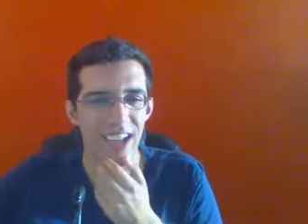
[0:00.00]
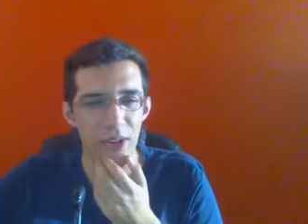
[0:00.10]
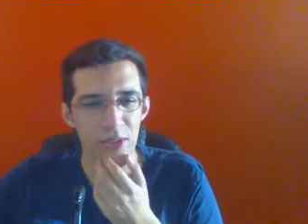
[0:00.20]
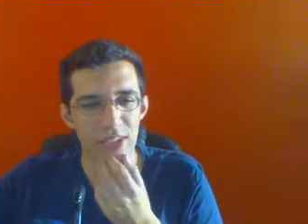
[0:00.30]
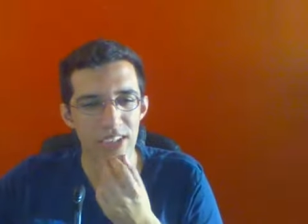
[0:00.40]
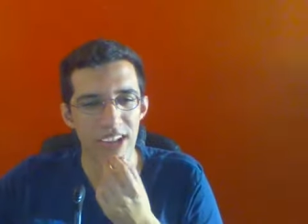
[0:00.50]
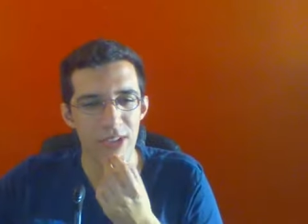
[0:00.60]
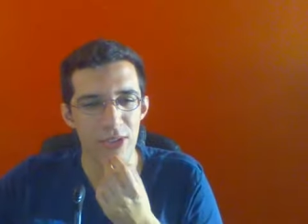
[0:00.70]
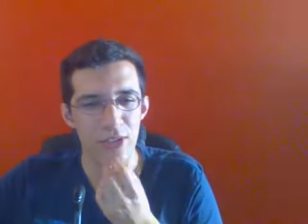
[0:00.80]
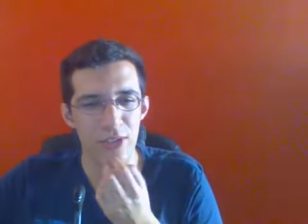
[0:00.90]
How dare
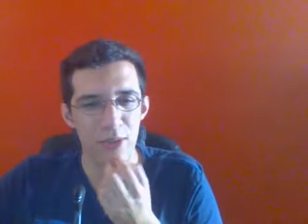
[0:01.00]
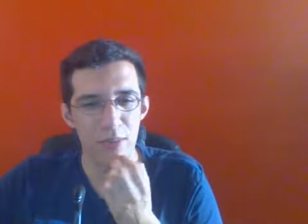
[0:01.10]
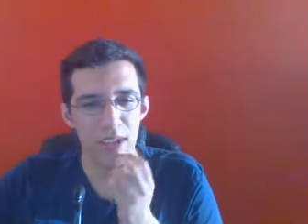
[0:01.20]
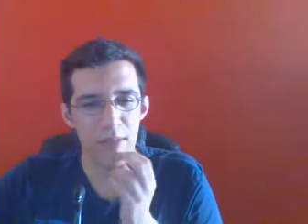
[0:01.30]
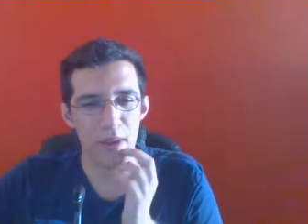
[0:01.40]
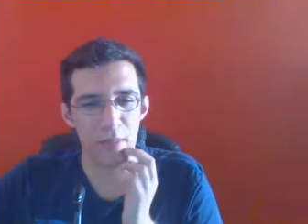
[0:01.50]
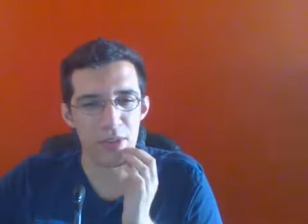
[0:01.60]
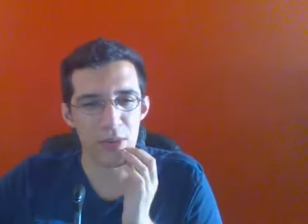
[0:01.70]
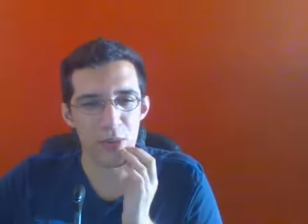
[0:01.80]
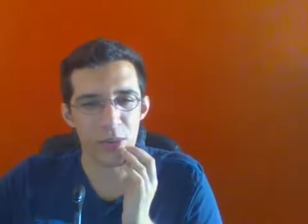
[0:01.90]
you disobey
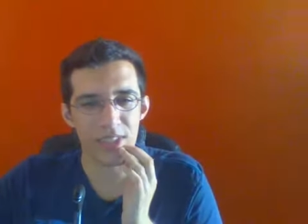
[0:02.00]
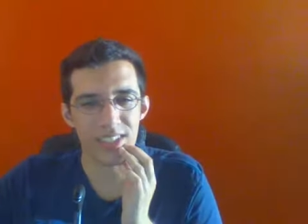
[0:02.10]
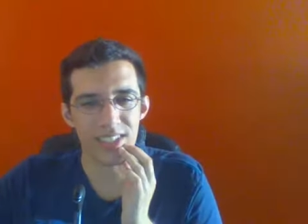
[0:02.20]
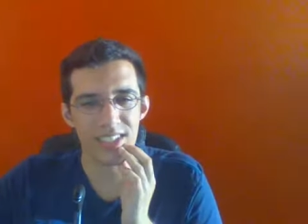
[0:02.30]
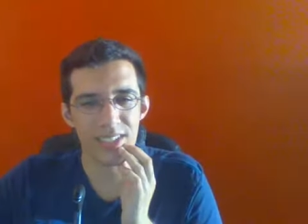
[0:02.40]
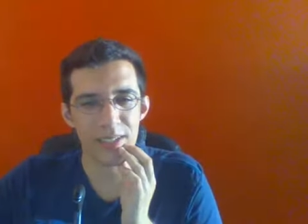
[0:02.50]
Mama's orders!